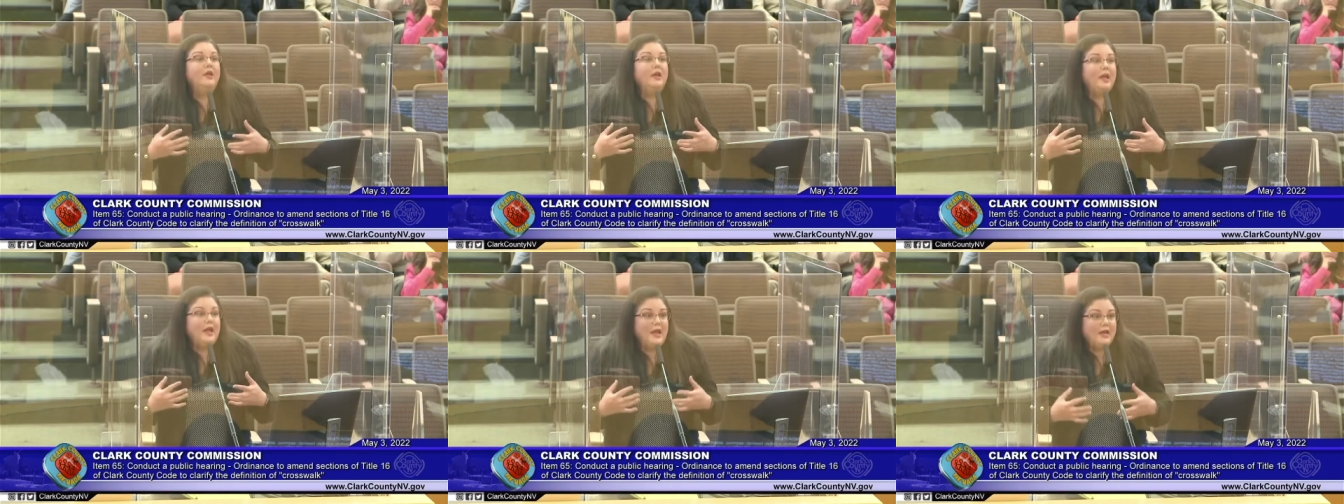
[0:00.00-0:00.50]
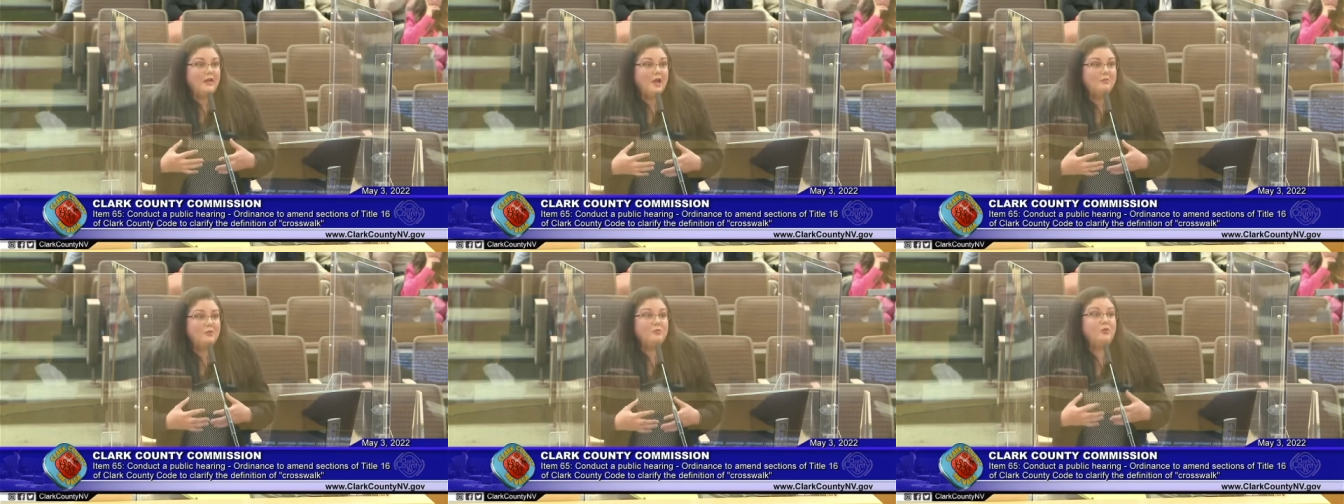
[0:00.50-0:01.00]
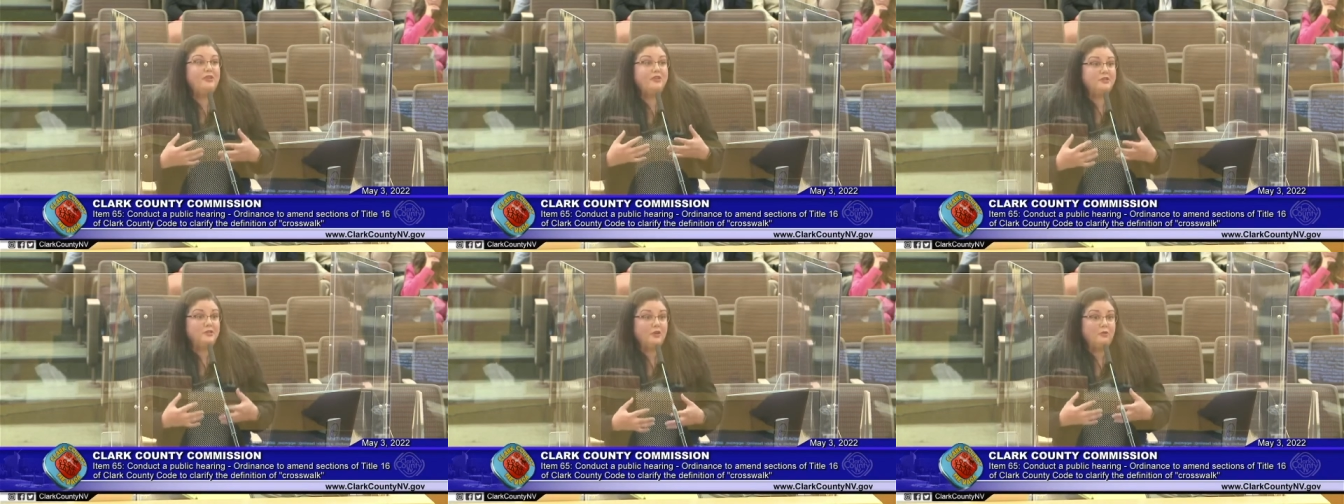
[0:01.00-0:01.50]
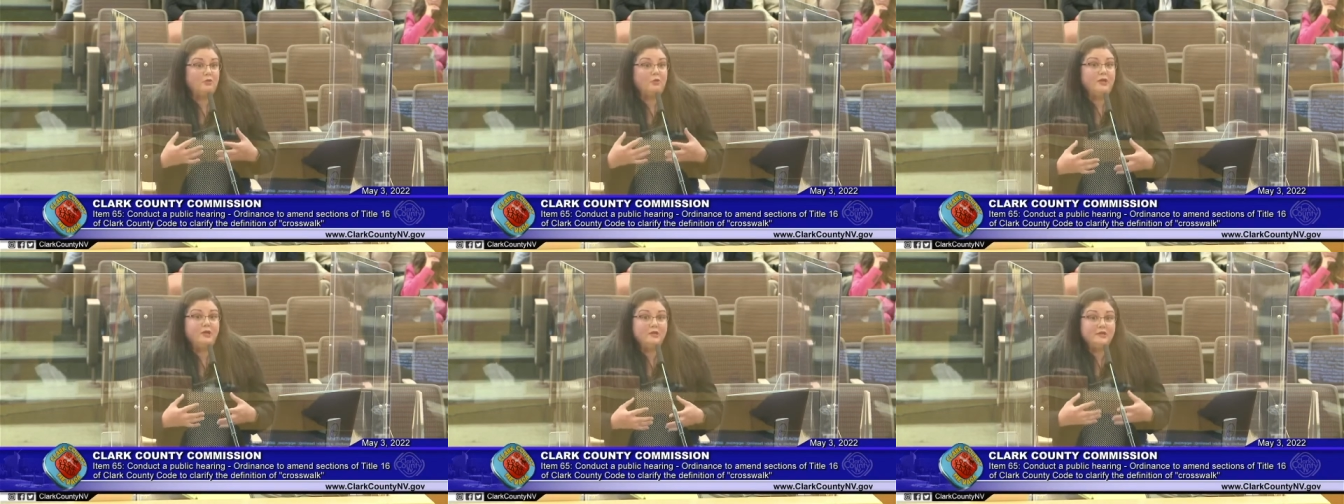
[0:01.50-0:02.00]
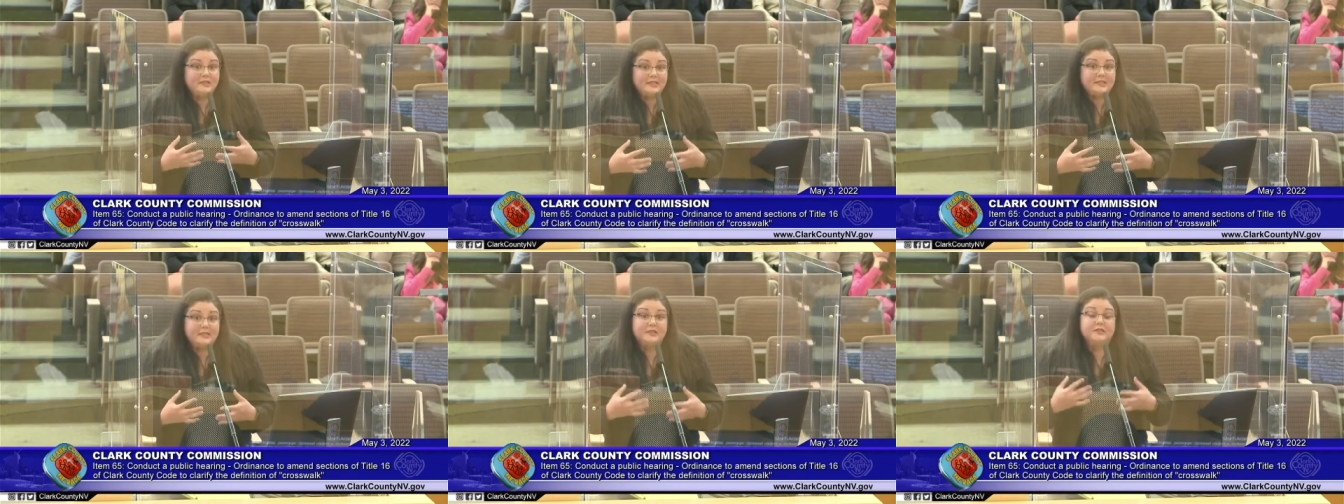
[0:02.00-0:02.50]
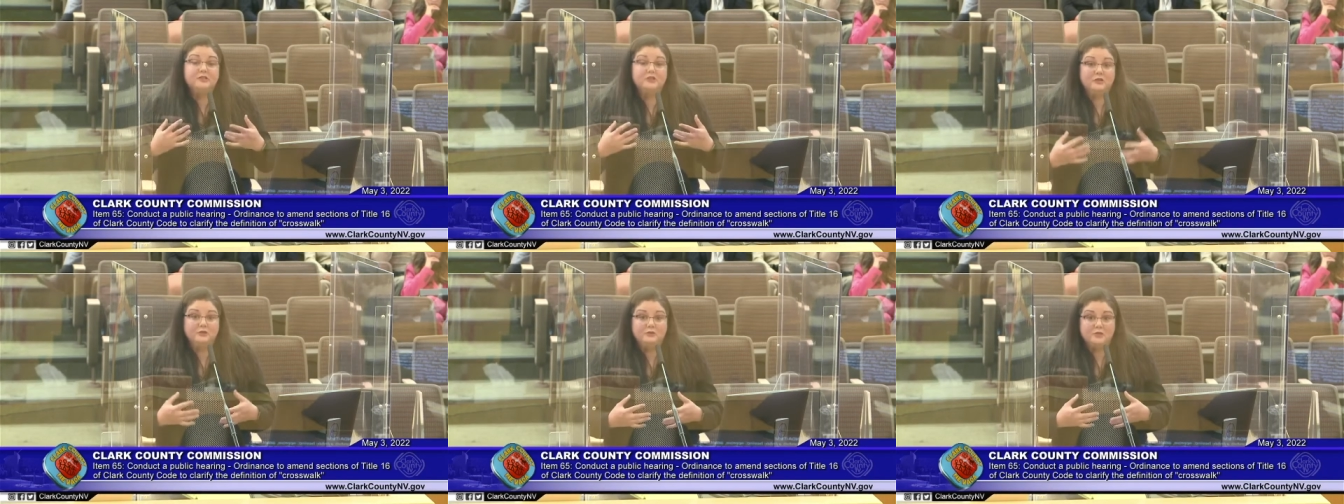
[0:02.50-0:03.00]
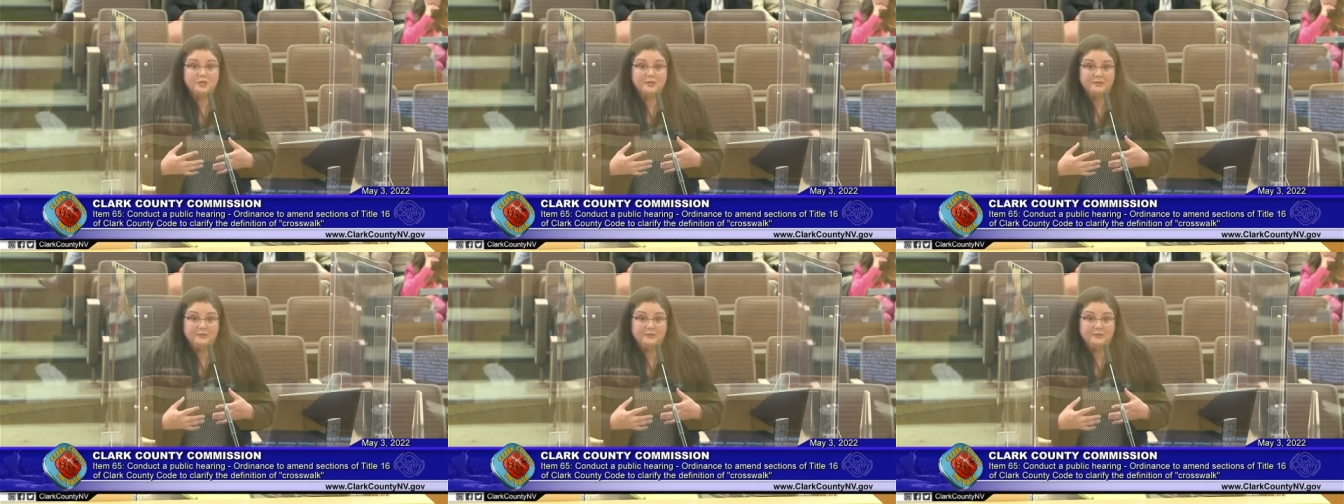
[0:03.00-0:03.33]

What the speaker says: and come up with a realistic solution.